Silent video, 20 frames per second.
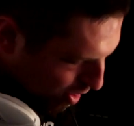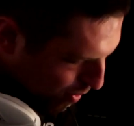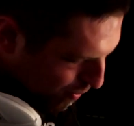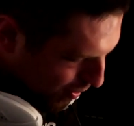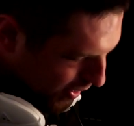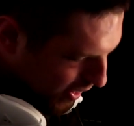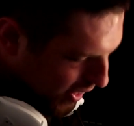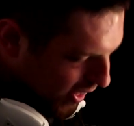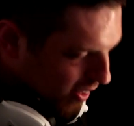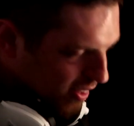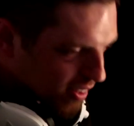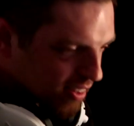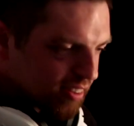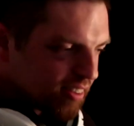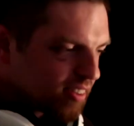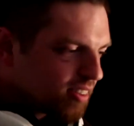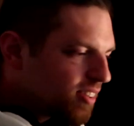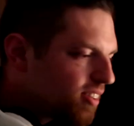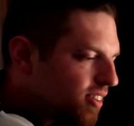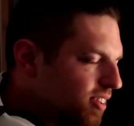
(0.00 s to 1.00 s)
Oh my god.
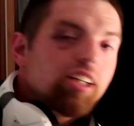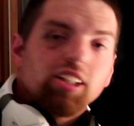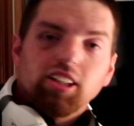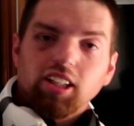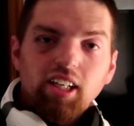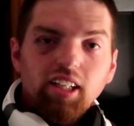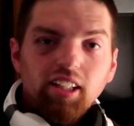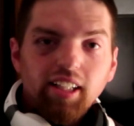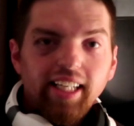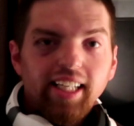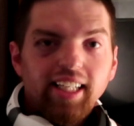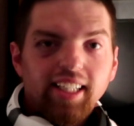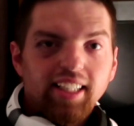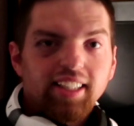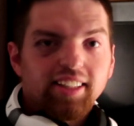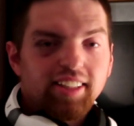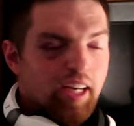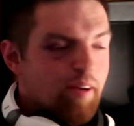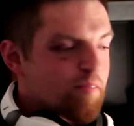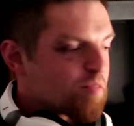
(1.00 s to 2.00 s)
Clearly it
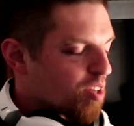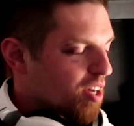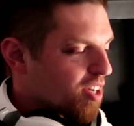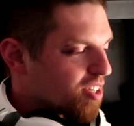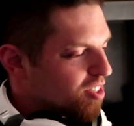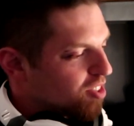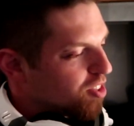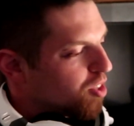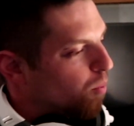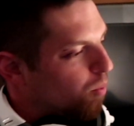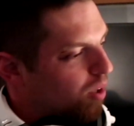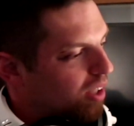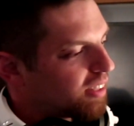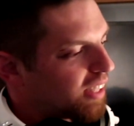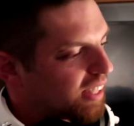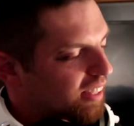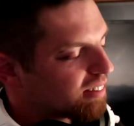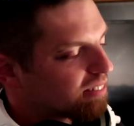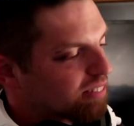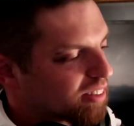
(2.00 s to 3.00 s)
is him that is the one
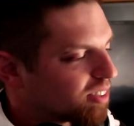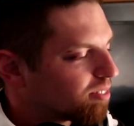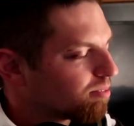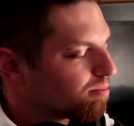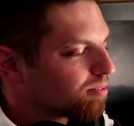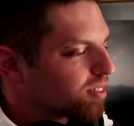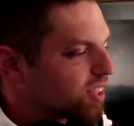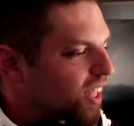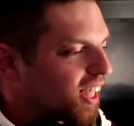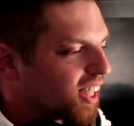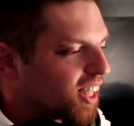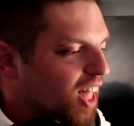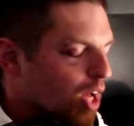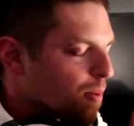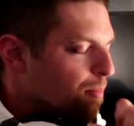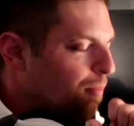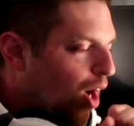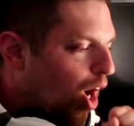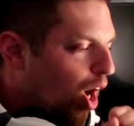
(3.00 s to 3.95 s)
that's singing that.